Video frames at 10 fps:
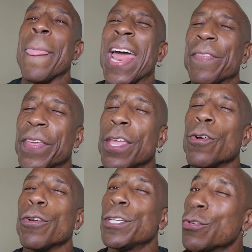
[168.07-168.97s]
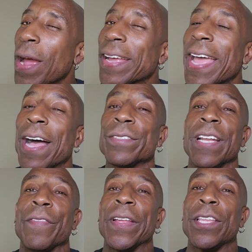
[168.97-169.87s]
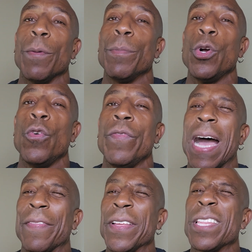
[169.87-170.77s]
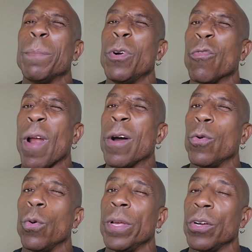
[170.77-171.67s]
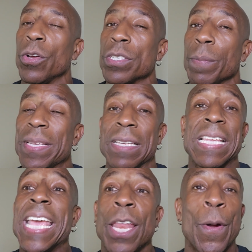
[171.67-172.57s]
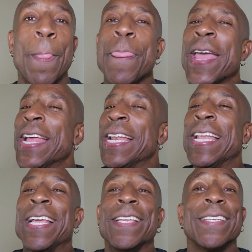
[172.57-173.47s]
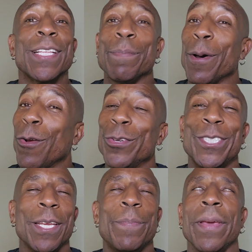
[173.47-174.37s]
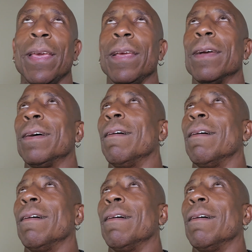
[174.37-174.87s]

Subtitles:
And I think he'll go to Trackhouse, and I think they'll move Raul. He'll go someplace else. Anyway, to get the MotoGP.